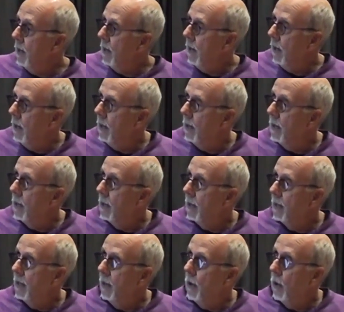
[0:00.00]

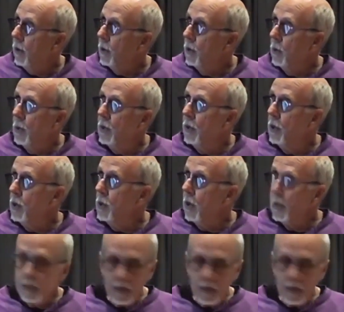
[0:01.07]
article in the New York